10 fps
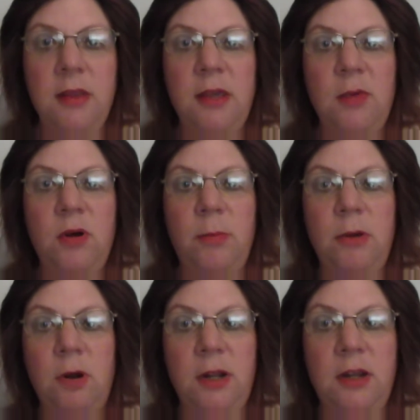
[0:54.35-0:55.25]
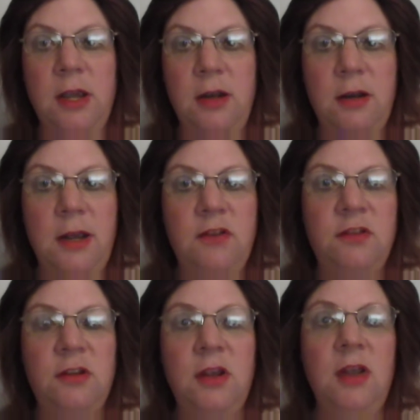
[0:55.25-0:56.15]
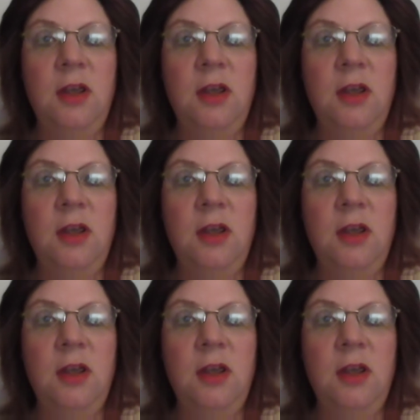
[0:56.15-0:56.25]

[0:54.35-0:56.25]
They will be running candidates,